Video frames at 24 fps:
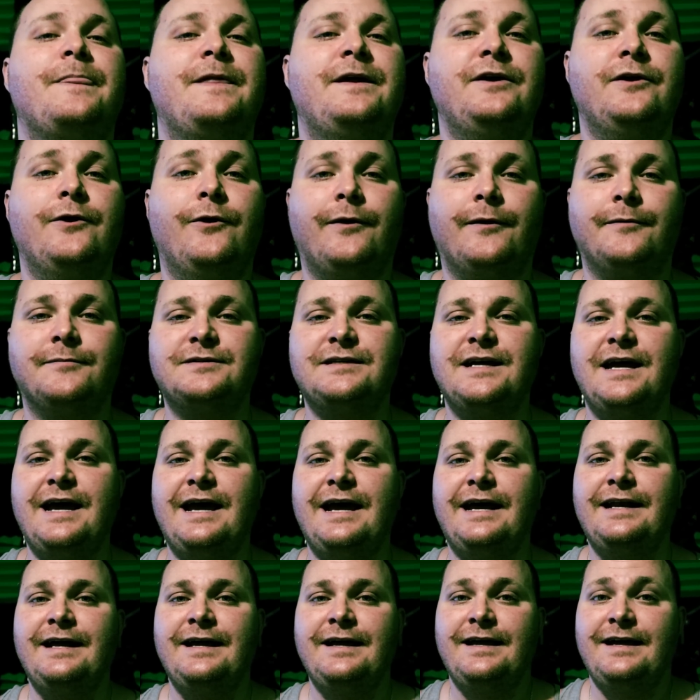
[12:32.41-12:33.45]
You know what I'm
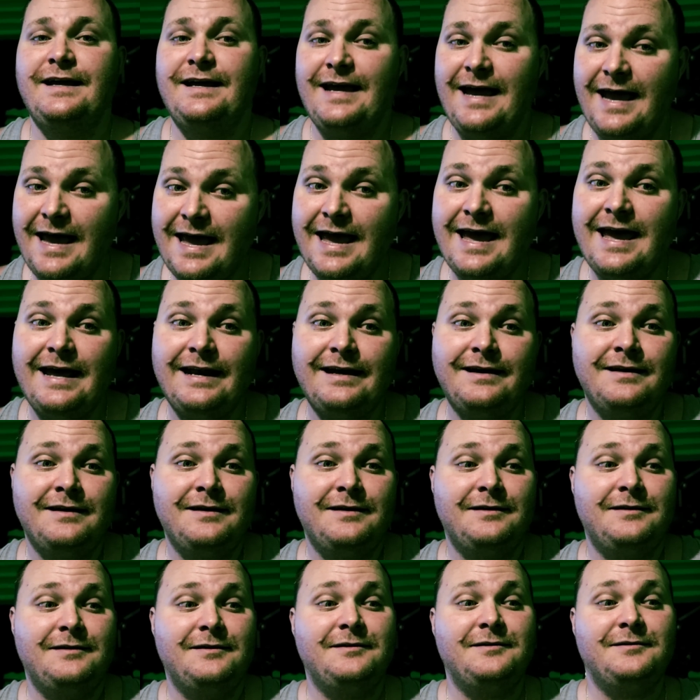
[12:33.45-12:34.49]
saying? And
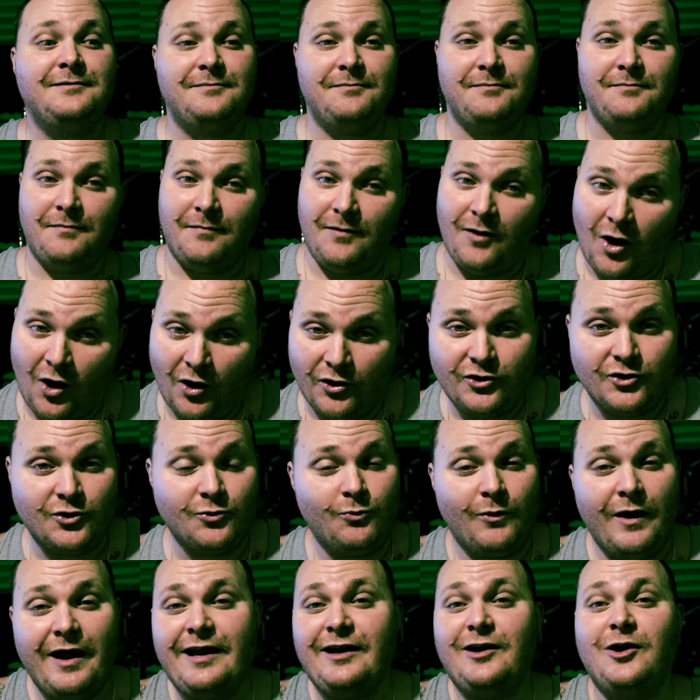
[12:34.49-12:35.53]
on your
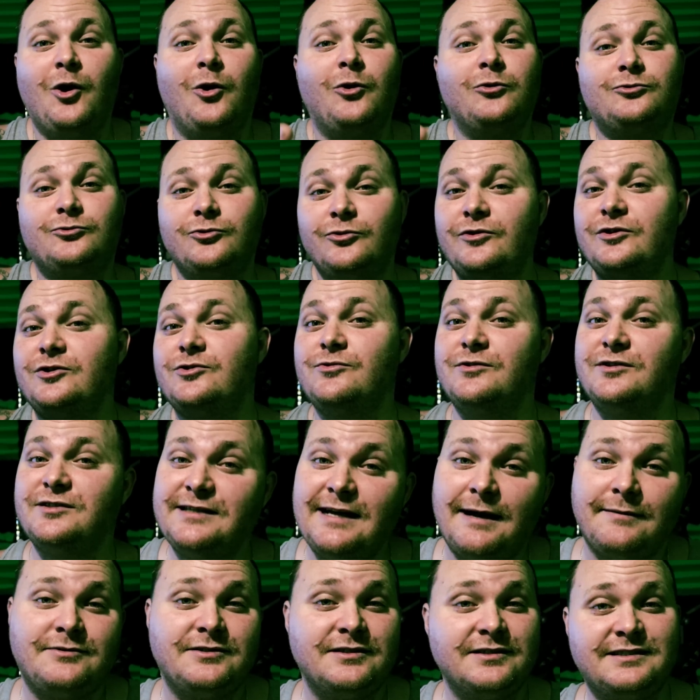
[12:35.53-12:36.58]
way going through these
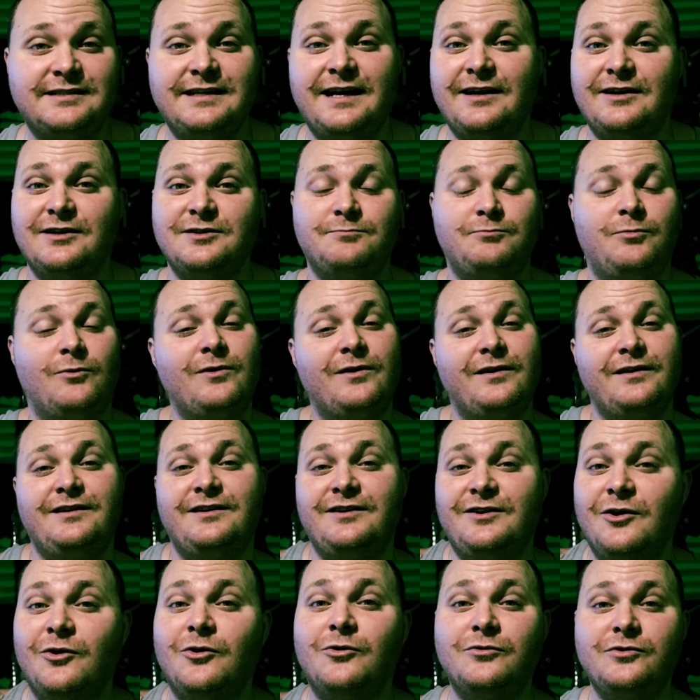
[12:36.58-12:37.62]
reception centers, boy,
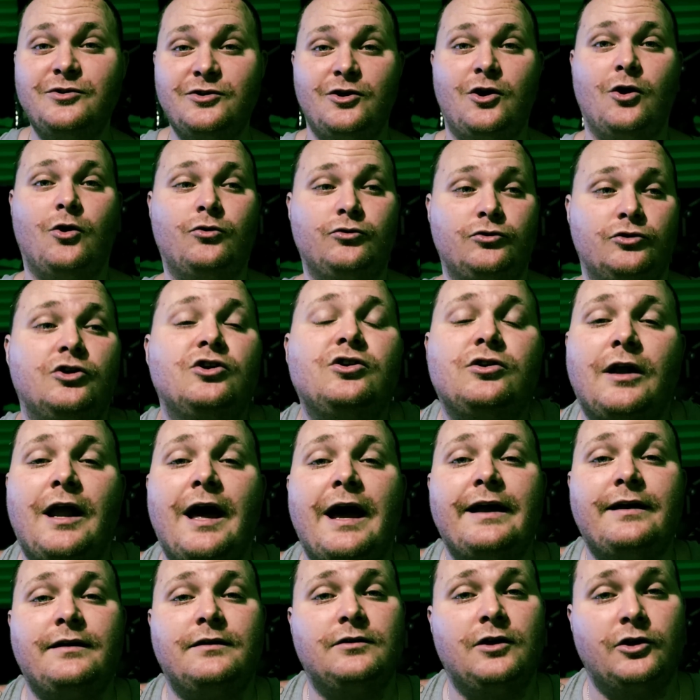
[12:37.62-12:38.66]
you're gonna look
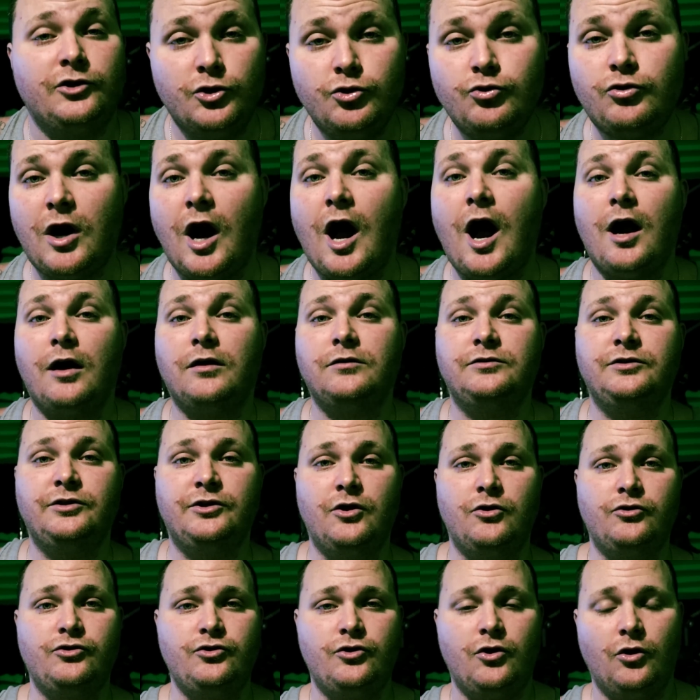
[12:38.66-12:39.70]
like a new cop. You
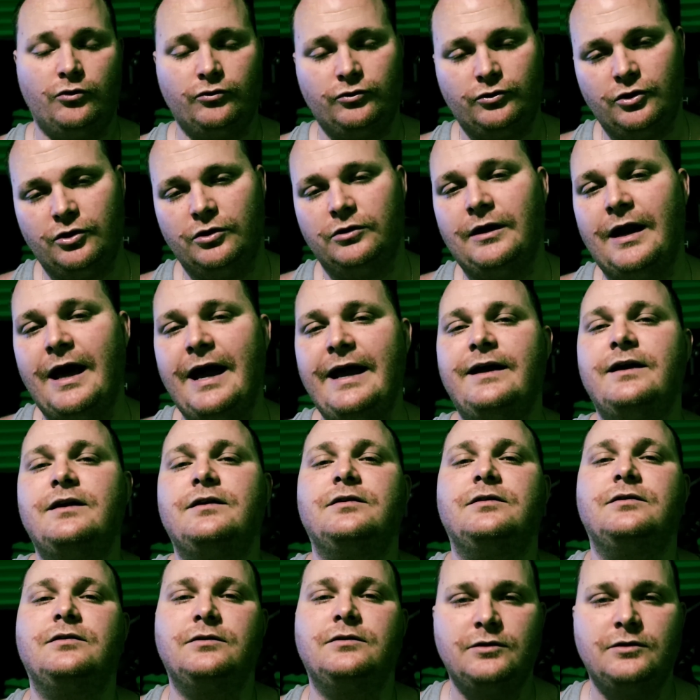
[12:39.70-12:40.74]
know, you're going to look like
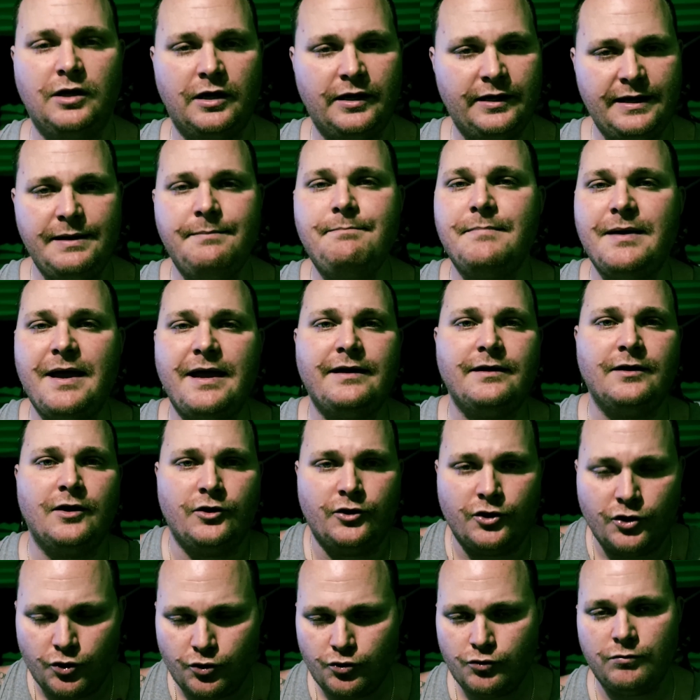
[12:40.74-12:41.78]
an inmate.
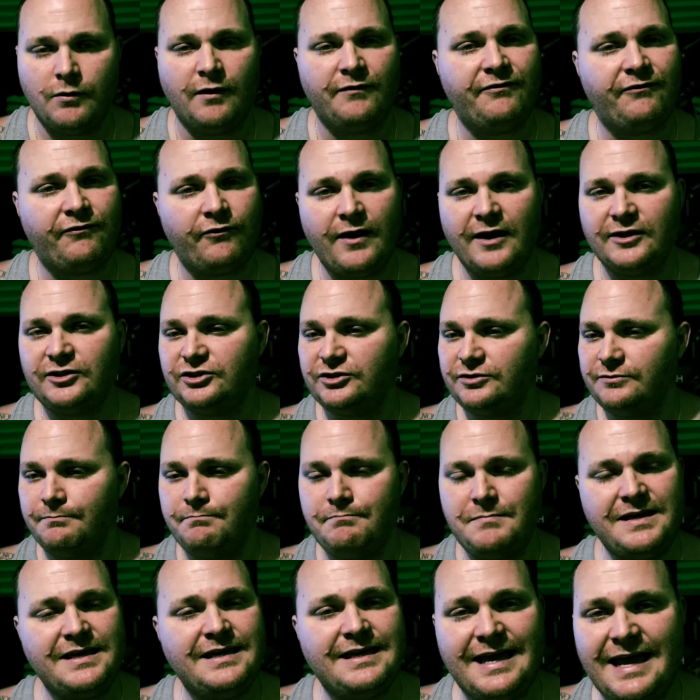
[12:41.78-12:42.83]
A fresh
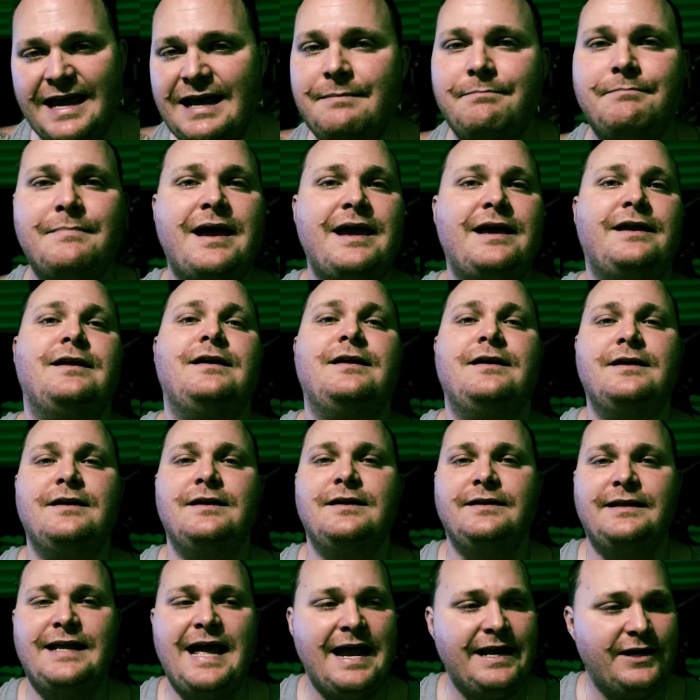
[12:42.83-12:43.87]
meat inmate.
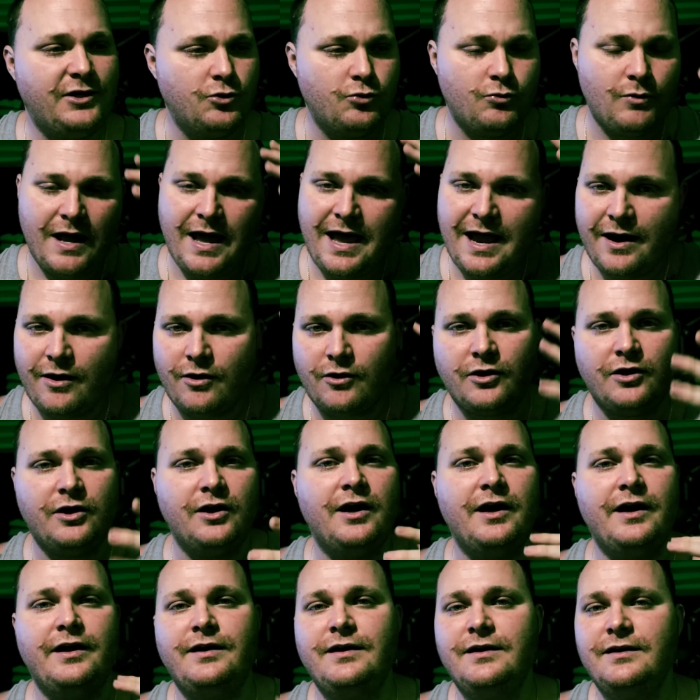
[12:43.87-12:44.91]
That new
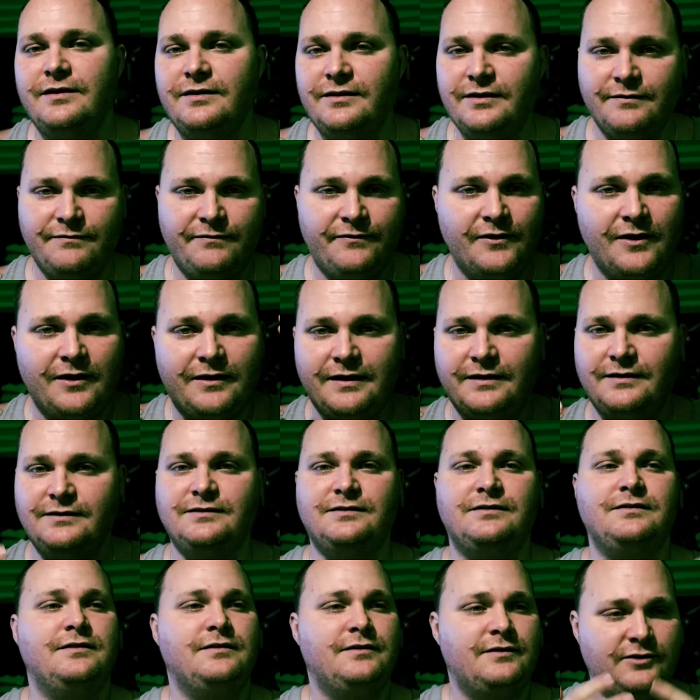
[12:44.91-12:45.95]
haircut, you
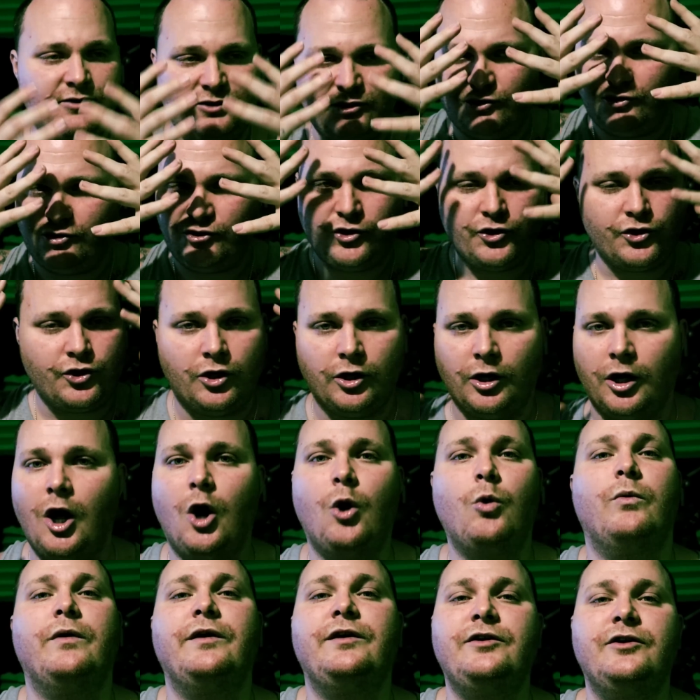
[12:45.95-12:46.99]
fucking... You're
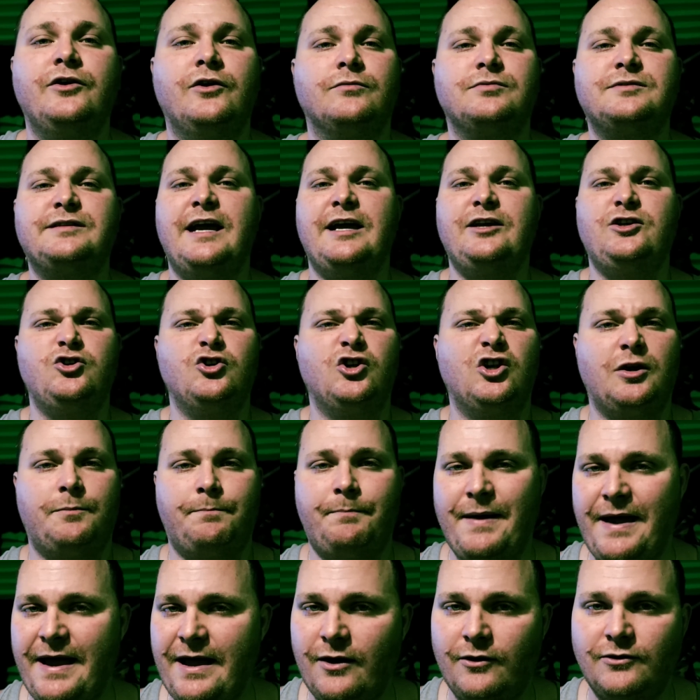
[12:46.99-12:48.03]
glowing, you know what I'm saying? You
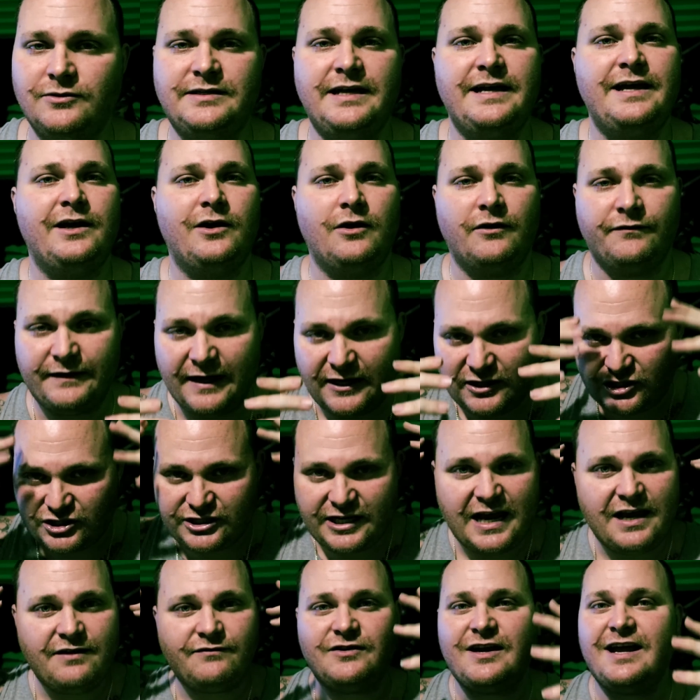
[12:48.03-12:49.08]
look pale as hell. If they
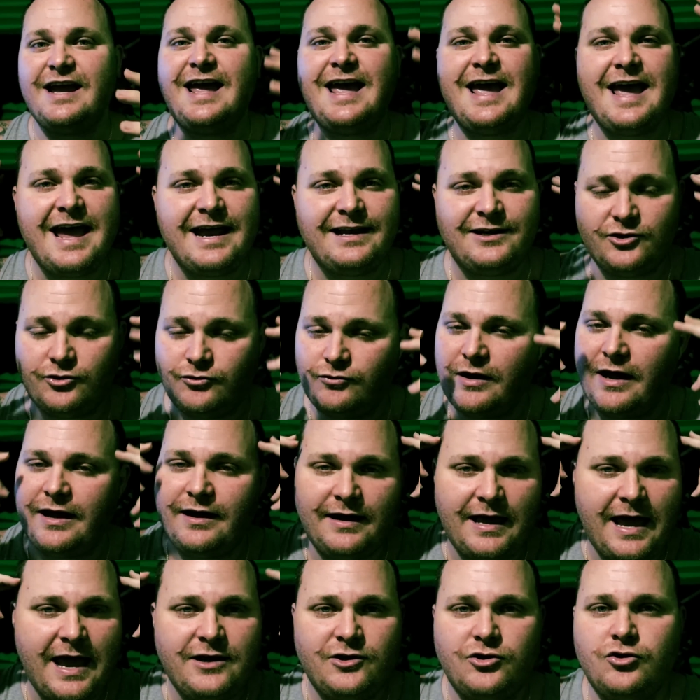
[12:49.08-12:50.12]
shave your head and you
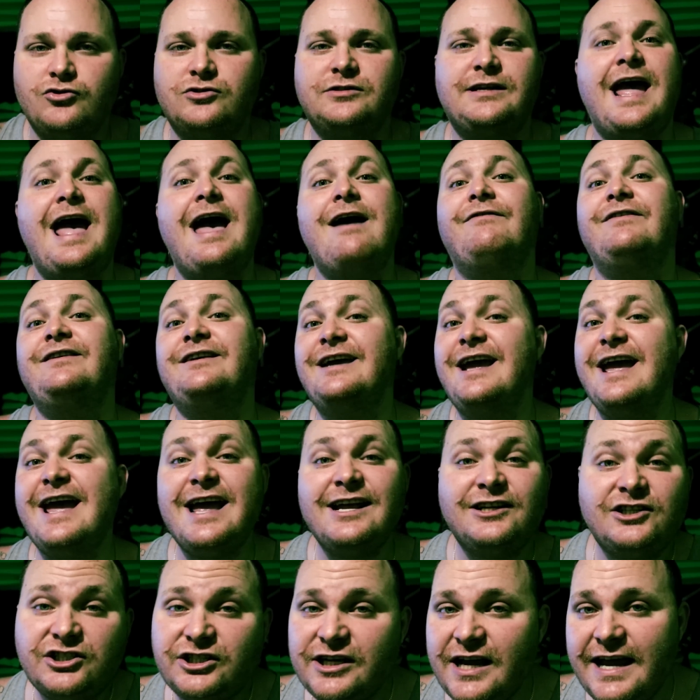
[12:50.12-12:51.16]
ain't used to having your
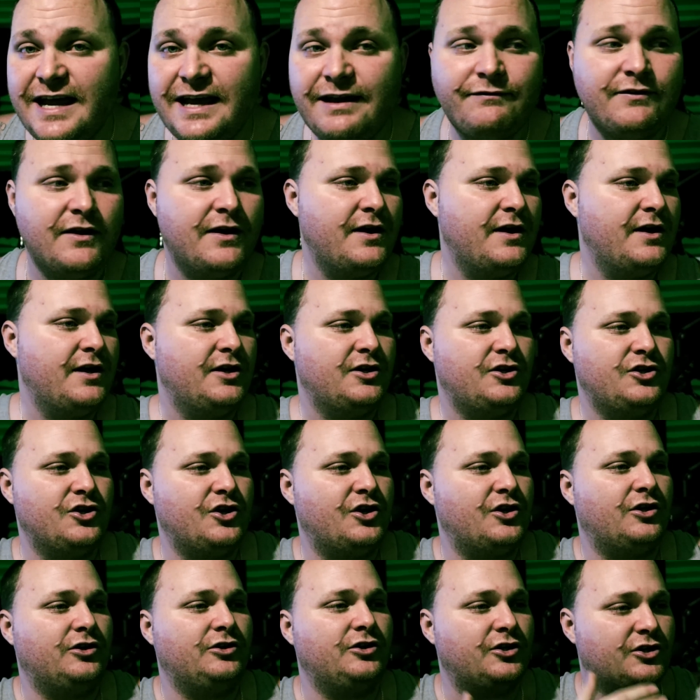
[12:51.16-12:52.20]
head shaved, you're
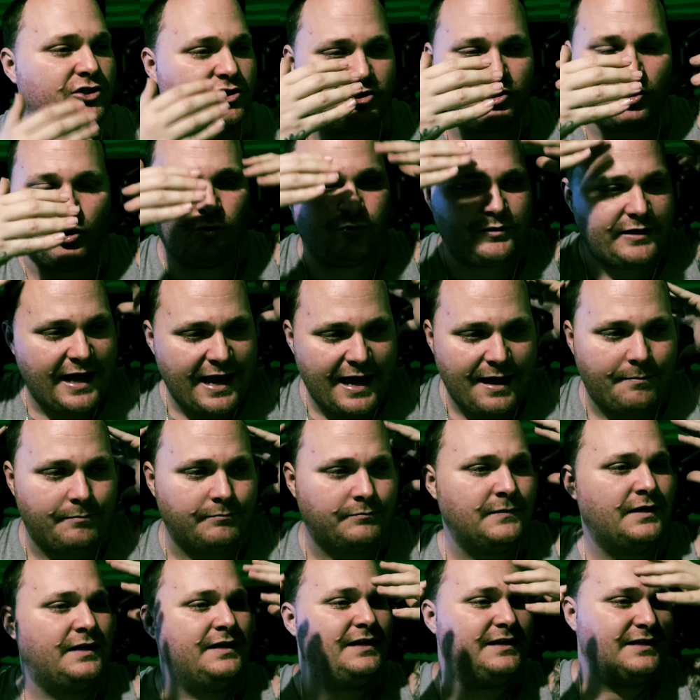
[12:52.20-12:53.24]
going to look so damn